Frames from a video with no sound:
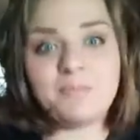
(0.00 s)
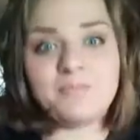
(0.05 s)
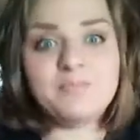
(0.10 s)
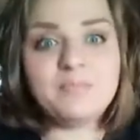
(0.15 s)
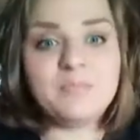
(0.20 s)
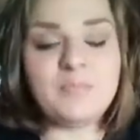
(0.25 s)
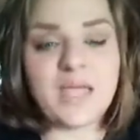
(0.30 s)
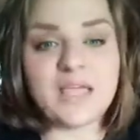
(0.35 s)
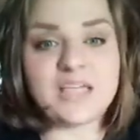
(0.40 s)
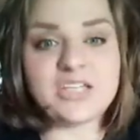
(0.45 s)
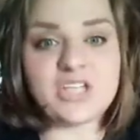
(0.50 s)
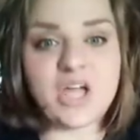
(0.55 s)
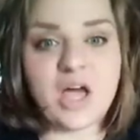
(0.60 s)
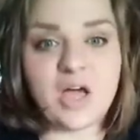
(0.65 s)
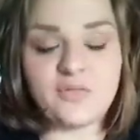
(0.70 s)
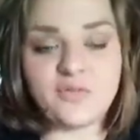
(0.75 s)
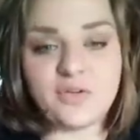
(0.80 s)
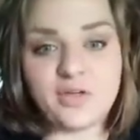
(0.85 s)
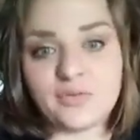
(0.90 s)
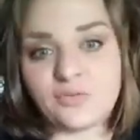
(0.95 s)
based
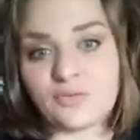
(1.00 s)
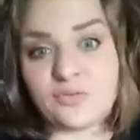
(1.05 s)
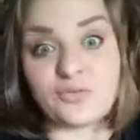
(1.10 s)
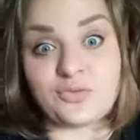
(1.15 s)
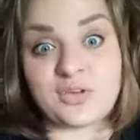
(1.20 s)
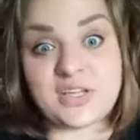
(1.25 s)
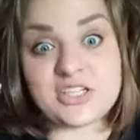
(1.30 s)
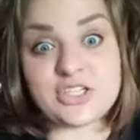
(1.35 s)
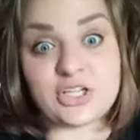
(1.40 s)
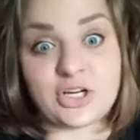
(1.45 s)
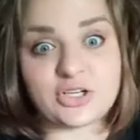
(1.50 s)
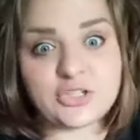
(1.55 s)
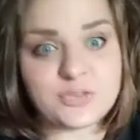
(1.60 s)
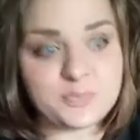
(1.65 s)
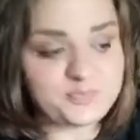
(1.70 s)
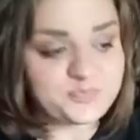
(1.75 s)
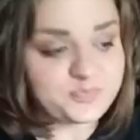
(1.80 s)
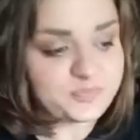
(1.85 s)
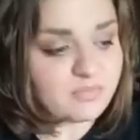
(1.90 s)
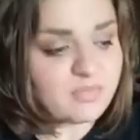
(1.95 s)
off of research.
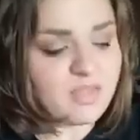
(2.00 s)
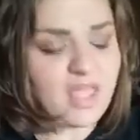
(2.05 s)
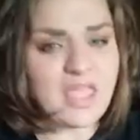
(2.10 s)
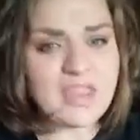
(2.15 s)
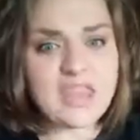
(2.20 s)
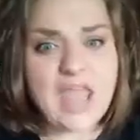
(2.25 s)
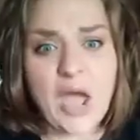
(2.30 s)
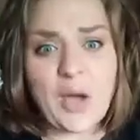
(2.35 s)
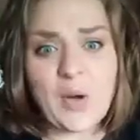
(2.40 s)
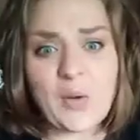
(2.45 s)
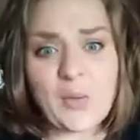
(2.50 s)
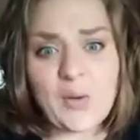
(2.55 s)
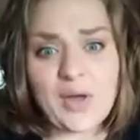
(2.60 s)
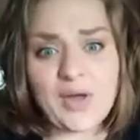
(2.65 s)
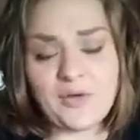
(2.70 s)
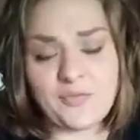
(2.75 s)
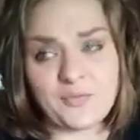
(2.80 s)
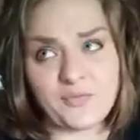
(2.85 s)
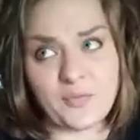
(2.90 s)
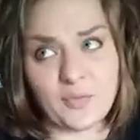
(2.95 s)

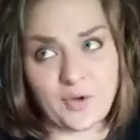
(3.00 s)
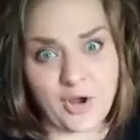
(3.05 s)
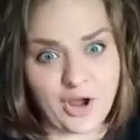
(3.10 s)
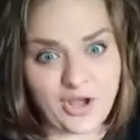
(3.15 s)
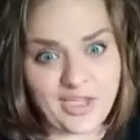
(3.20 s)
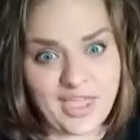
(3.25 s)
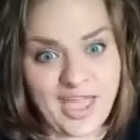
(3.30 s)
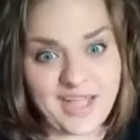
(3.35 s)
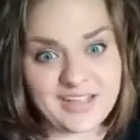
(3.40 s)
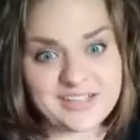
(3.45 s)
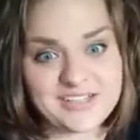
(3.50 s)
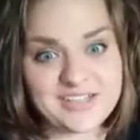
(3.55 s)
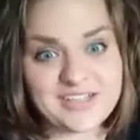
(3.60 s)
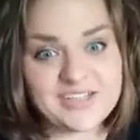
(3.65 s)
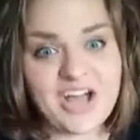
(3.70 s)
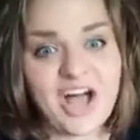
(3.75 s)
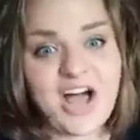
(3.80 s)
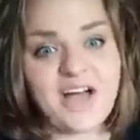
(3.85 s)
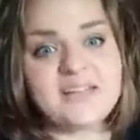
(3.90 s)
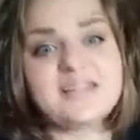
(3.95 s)
Now, for our cats and
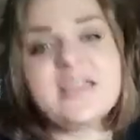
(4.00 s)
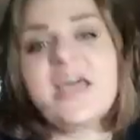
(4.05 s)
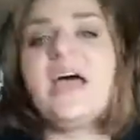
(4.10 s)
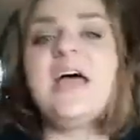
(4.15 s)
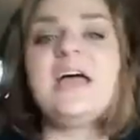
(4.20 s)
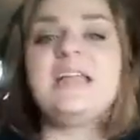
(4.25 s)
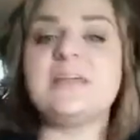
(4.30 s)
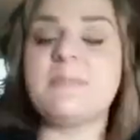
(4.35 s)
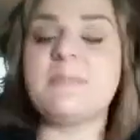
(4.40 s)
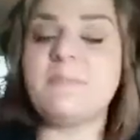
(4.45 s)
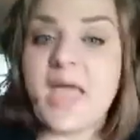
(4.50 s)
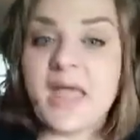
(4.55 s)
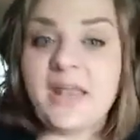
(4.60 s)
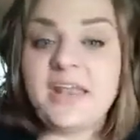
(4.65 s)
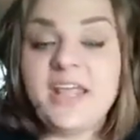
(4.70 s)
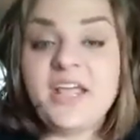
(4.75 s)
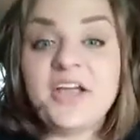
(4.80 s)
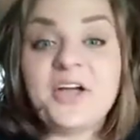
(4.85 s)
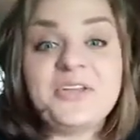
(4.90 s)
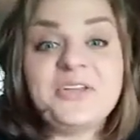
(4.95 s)
dogs,
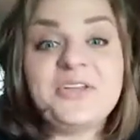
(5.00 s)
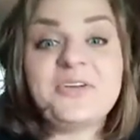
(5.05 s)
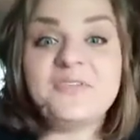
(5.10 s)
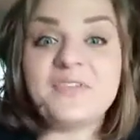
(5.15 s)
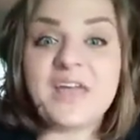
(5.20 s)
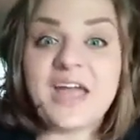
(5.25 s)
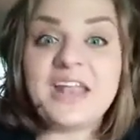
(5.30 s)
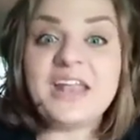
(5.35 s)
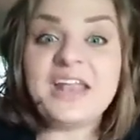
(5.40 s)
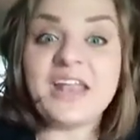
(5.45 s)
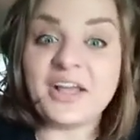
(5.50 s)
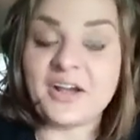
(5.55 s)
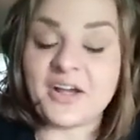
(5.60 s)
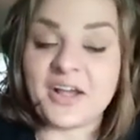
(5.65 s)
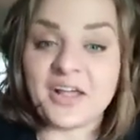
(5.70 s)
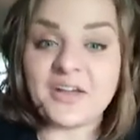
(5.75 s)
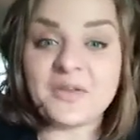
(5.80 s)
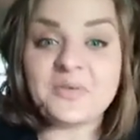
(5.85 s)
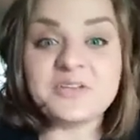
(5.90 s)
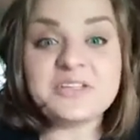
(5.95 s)
depending on your
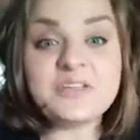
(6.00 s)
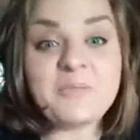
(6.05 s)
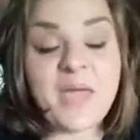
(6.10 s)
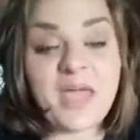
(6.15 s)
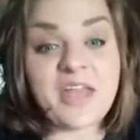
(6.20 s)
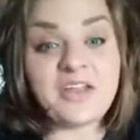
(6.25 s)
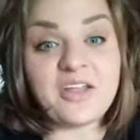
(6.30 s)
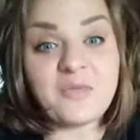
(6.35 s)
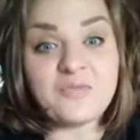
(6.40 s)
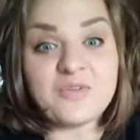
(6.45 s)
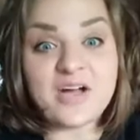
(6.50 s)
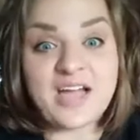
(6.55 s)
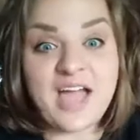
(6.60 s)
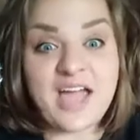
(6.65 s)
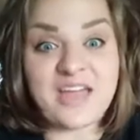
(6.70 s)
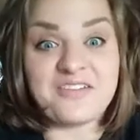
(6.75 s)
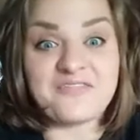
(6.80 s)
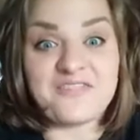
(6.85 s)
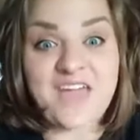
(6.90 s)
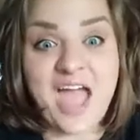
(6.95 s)
veterinarian, will depend on what
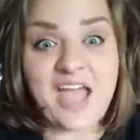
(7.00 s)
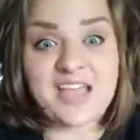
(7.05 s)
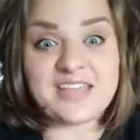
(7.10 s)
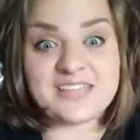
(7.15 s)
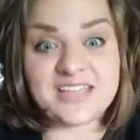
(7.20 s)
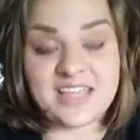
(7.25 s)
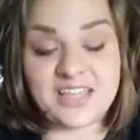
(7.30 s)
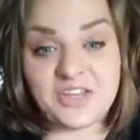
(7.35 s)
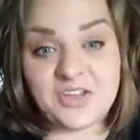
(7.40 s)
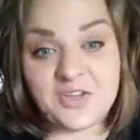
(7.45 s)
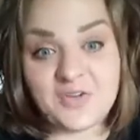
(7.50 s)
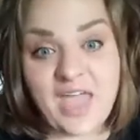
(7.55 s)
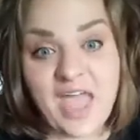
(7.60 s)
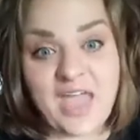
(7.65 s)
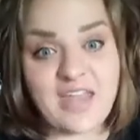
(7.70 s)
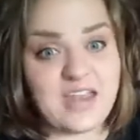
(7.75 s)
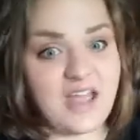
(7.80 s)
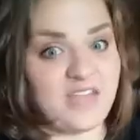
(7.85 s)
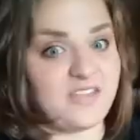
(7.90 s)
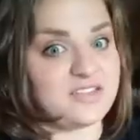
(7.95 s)
kind of vaccine you
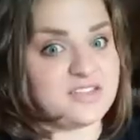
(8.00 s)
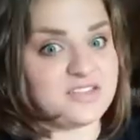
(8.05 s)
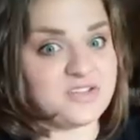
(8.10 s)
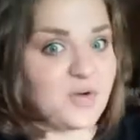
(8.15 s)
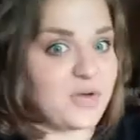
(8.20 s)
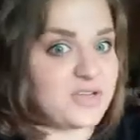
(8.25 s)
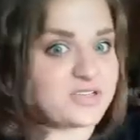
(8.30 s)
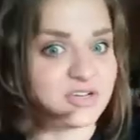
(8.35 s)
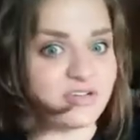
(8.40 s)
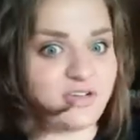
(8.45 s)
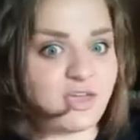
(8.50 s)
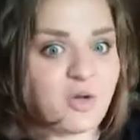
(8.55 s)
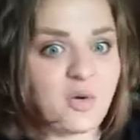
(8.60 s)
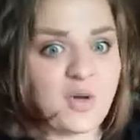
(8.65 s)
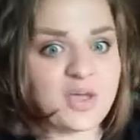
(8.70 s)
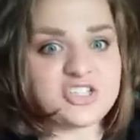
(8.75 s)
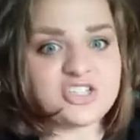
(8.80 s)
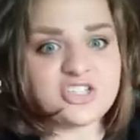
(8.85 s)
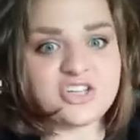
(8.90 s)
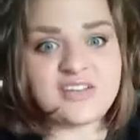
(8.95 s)
get. Now, this is always a great
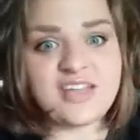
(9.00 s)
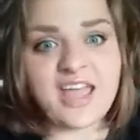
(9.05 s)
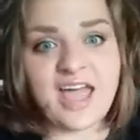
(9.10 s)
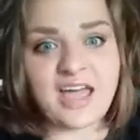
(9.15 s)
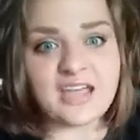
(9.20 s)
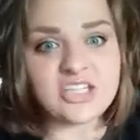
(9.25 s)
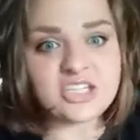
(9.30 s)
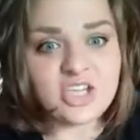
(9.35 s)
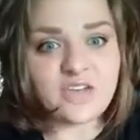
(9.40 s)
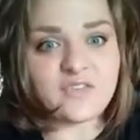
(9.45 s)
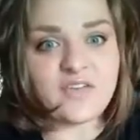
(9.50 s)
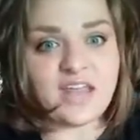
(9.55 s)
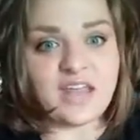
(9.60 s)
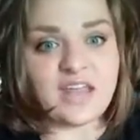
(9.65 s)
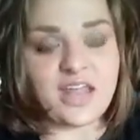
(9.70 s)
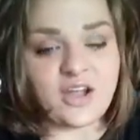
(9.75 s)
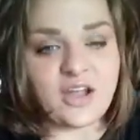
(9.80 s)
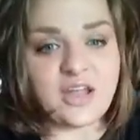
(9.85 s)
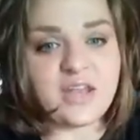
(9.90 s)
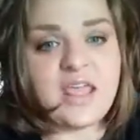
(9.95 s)
question to ask your
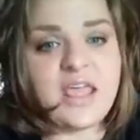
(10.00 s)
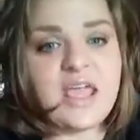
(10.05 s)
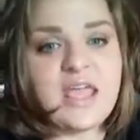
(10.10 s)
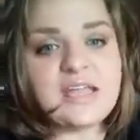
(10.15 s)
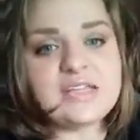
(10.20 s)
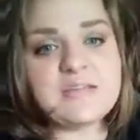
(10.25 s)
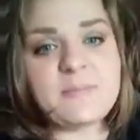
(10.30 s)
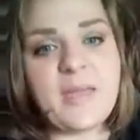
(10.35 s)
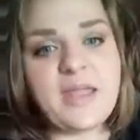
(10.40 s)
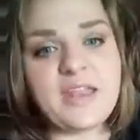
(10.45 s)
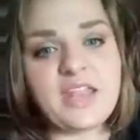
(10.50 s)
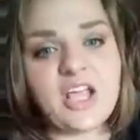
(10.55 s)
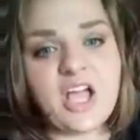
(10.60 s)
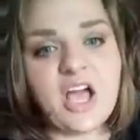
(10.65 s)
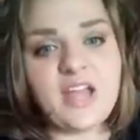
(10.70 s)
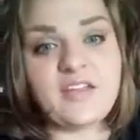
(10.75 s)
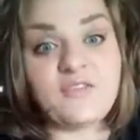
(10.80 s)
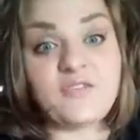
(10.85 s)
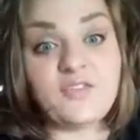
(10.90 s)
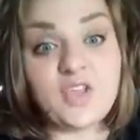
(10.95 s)
veterinarian, depending
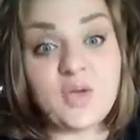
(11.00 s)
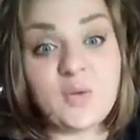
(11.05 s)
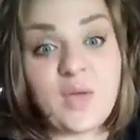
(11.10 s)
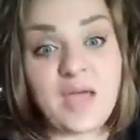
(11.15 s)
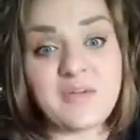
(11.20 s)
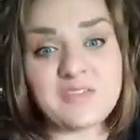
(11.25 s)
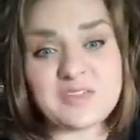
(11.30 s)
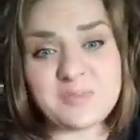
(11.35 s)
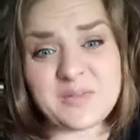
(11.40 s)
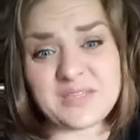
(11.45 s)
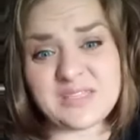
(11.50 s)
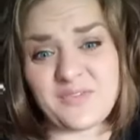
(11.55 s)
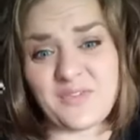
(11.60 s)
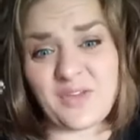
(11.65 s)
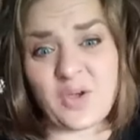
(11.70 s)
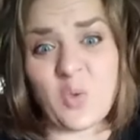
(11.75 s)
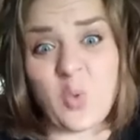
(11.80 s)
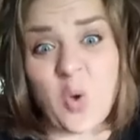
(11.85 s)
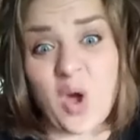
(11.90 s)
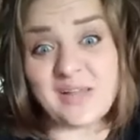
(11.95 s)
on if you have
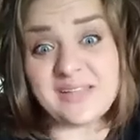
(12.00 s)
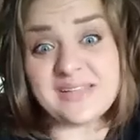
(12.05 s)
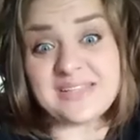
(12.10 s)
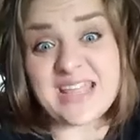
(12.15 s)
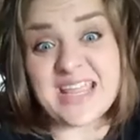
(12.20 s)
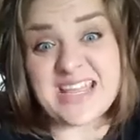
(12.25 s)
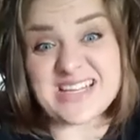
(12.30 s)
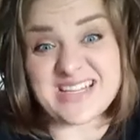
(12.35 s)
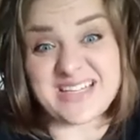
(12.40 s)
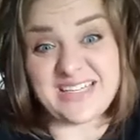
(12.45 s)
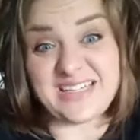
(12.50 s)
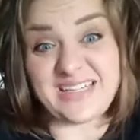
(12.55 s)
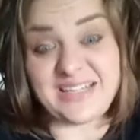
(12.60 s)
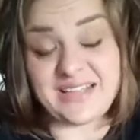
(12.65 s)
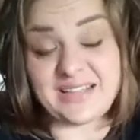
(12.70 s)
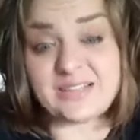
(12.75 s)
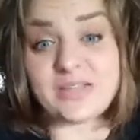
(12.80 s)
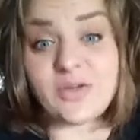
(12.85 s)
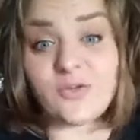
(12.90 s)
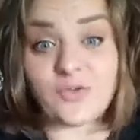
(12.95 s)
specific wants and
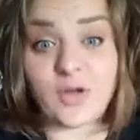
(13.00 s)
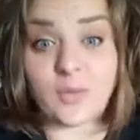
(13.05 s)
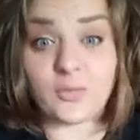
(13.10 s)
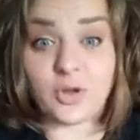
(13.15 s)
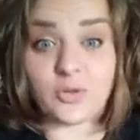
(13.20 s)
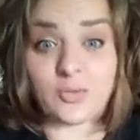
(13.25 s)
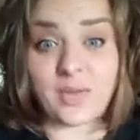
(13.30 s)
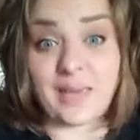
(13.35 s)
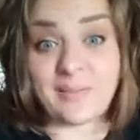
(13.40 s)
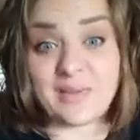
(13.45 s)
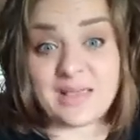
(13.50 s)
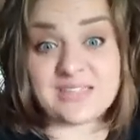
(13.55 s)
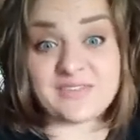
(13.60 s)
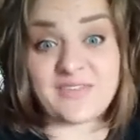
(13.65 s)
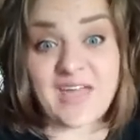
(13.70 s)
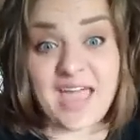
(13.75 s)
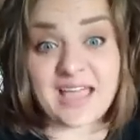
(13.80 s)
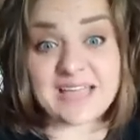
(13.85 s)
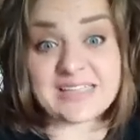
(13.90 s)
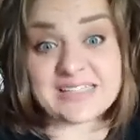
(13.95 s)
needs from your rabies
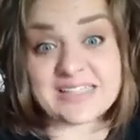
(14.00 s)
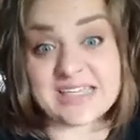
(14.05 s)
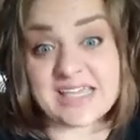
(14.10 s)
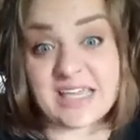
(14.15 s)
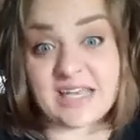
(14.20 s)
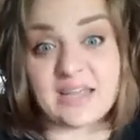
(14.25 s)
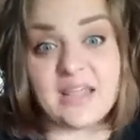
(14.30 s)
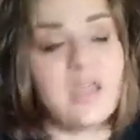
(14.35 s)
vaccine.